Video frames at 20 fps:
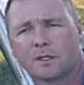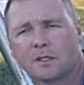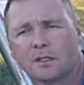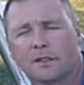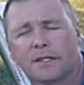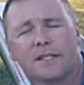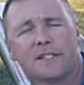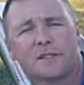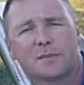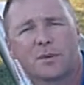
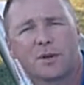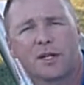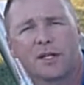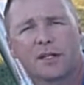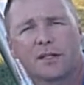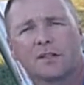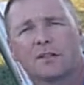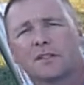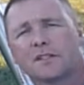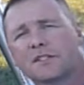late
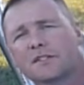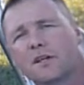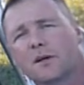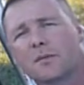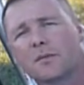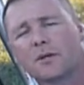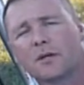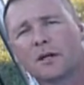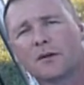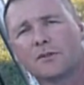spring, early
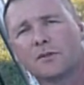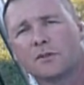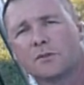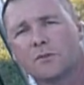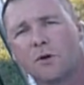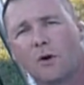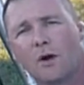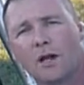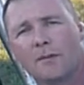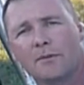summer out to
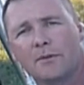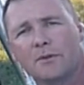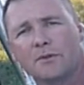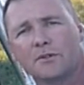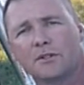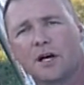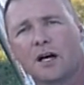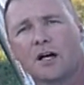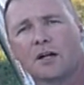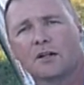Moab,
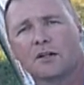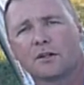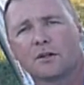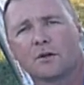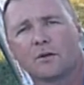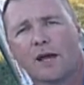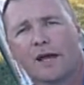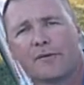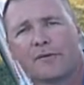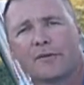Utah to
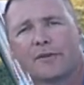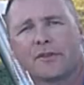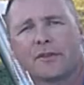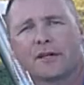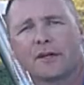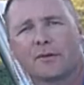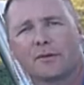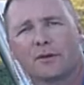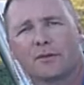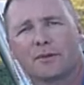go ride with
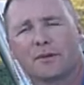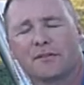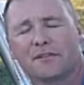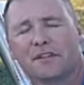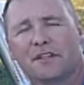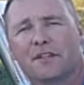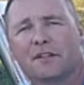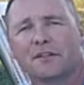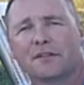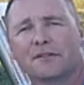one of my
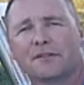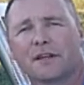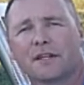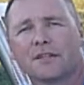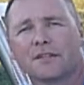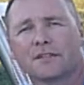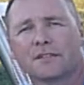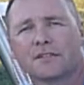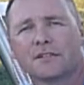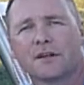very good
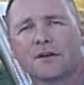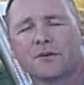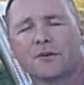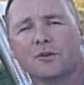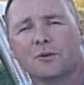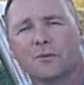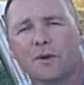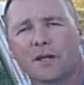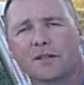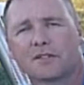friends. It's out
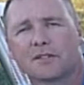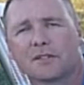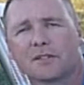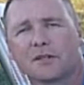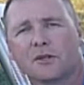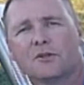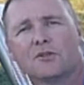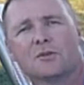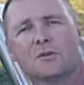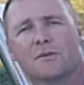in New
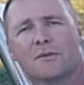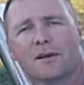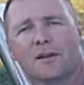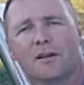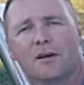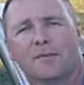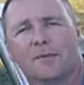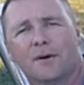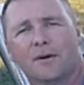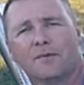Mexico, so we met
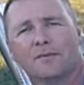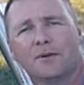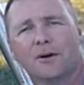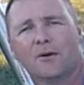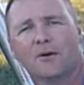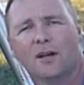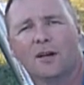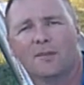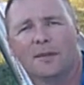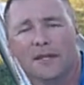up out in
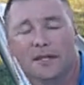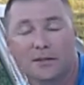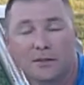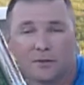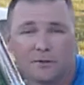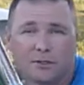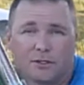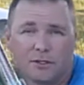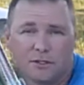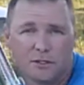Moab and had
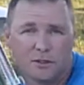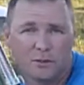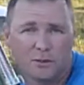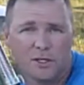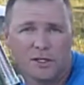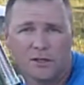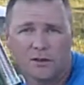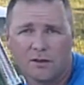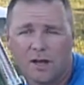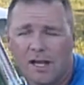a really good
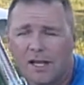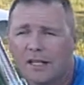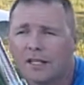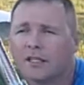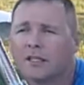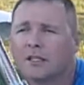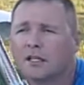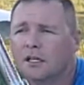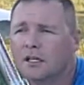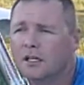week of riding.
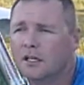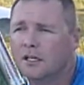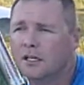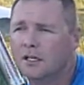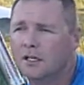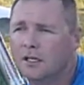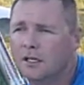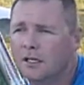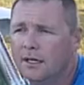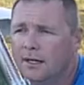
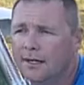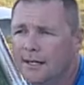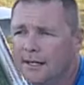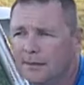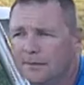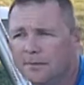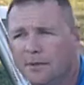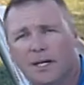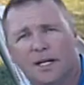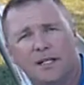
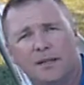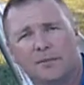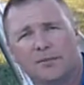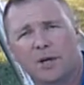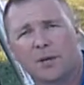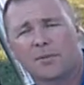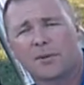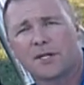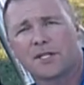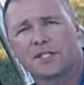But in
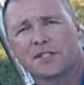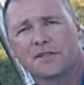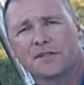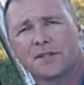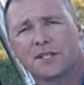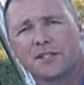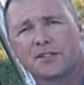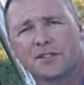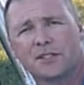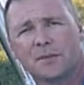preparation
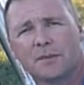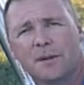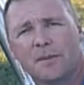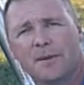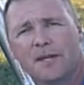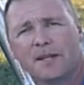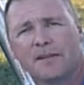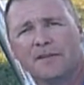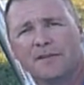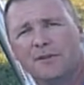for that trip, I
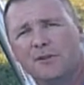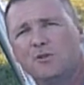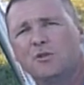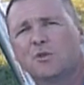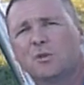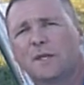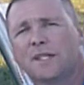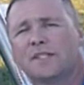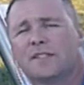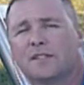made a few
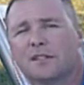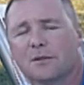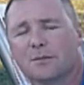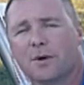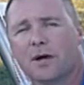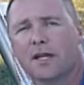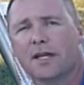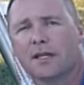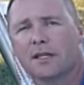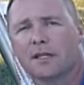tweaks to the
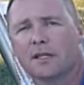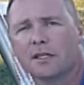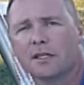bike.